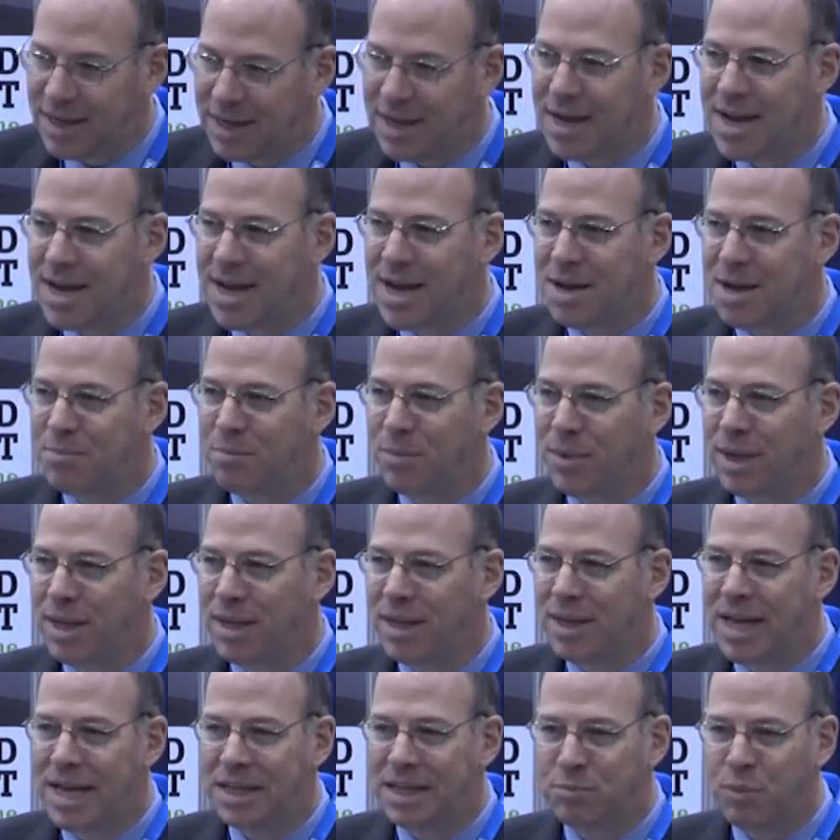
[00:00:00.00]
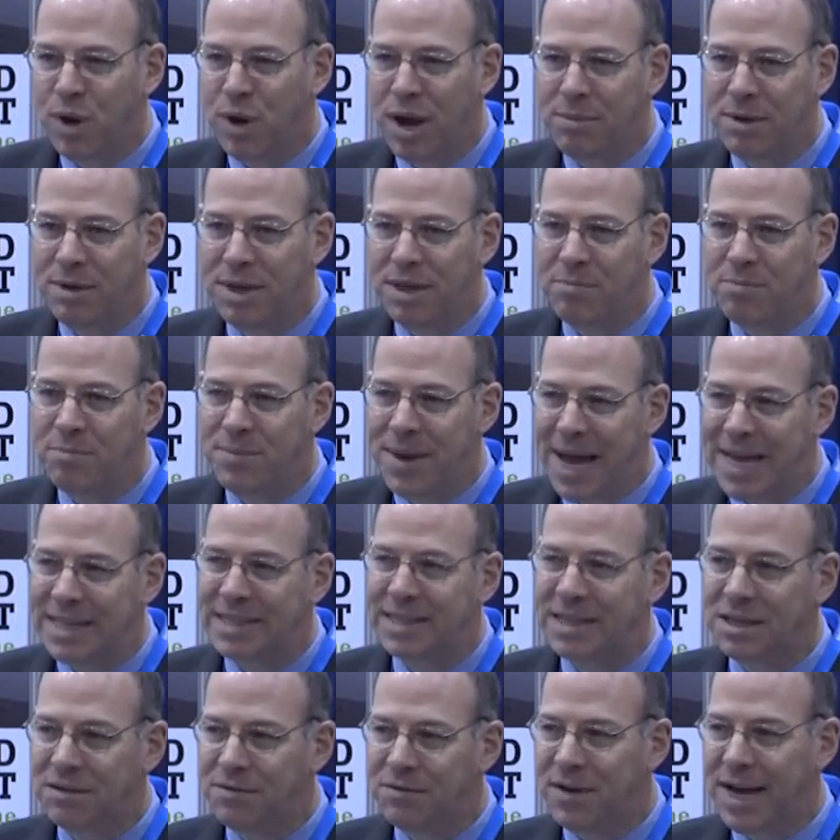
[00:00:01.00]
That's probably the
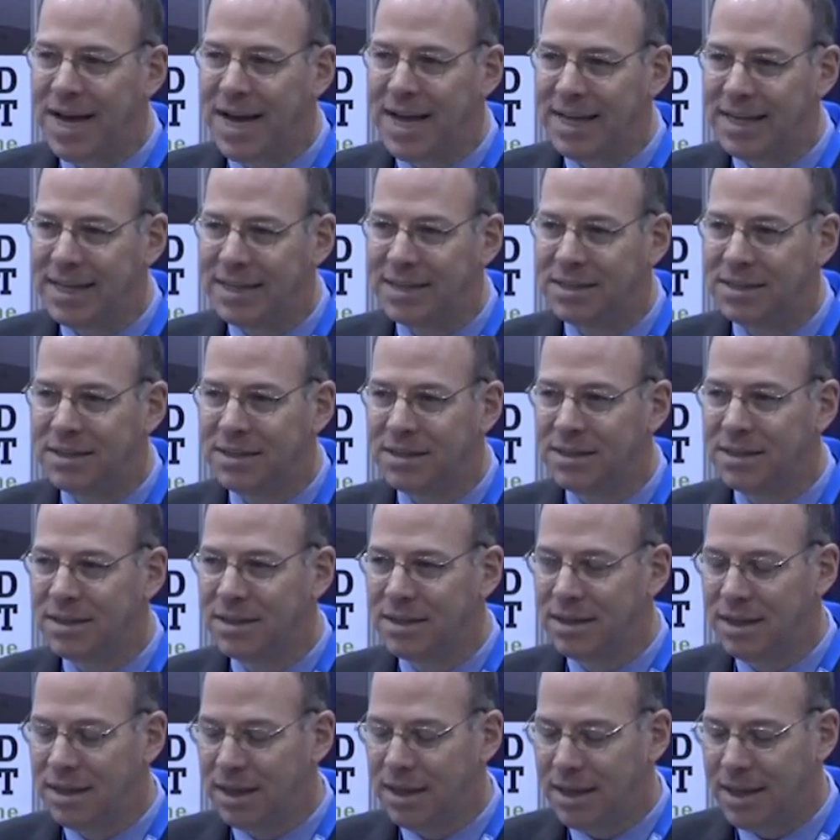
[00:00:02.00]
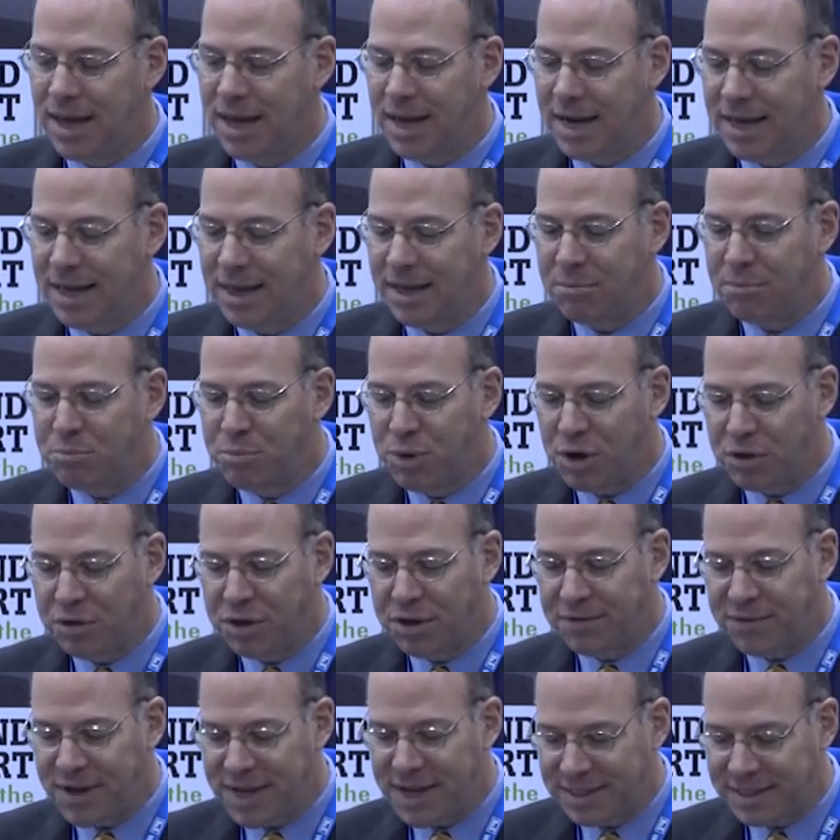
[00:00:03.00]
best advice that I think
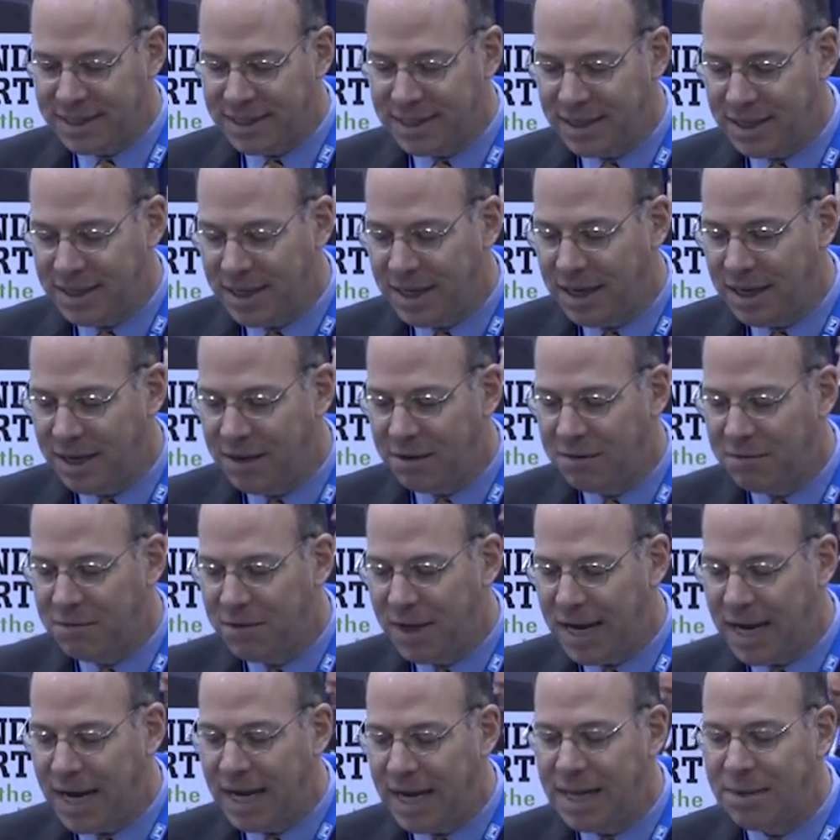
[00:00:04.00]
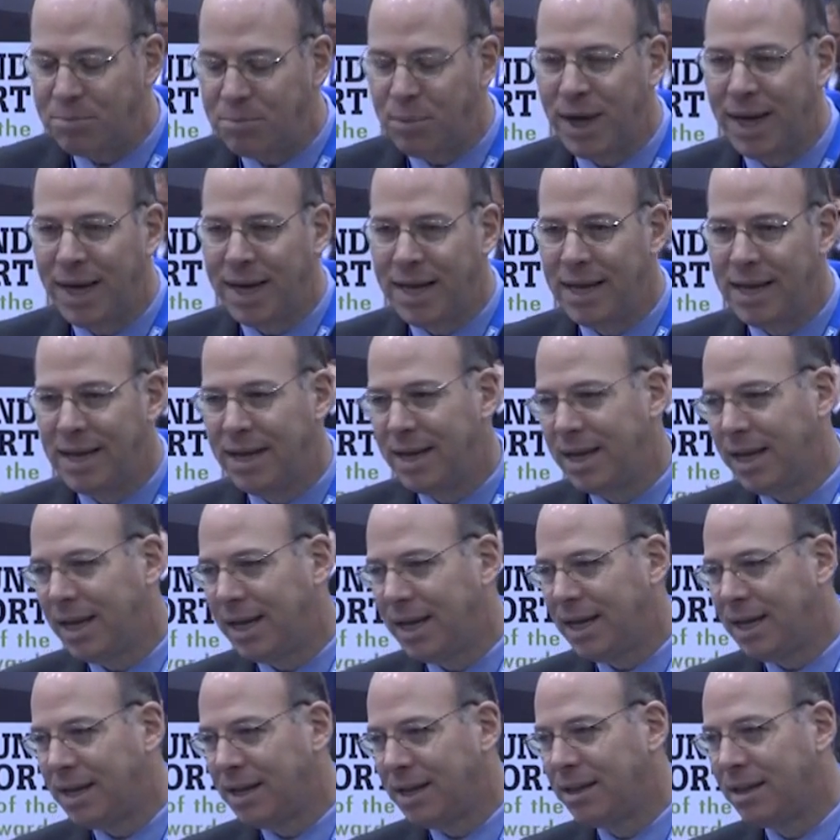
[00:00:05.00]
both of us can give anybody
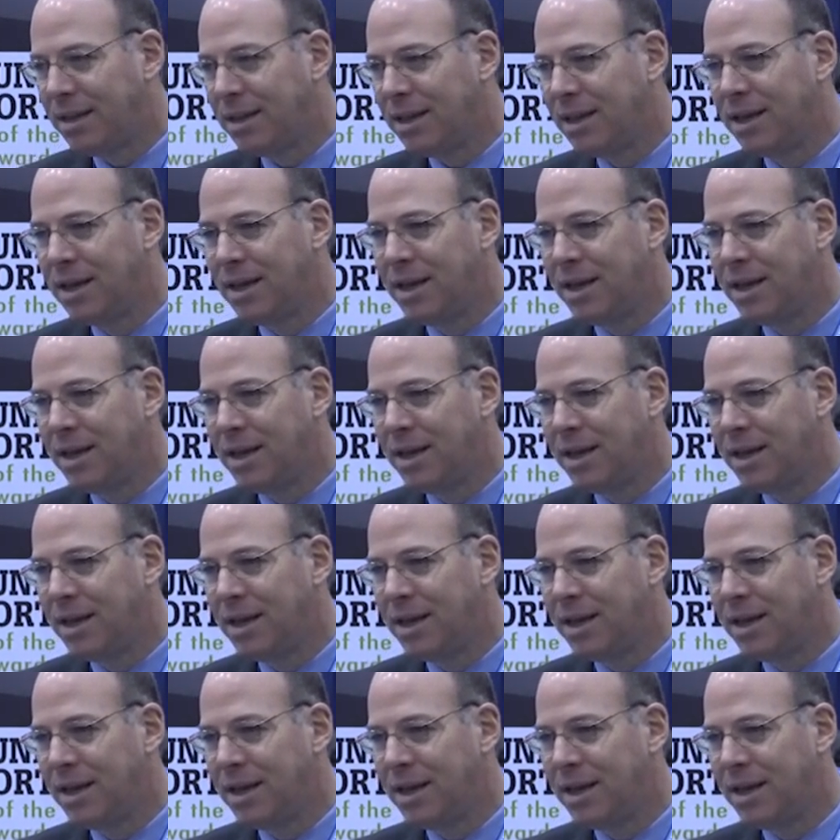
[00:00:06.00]
in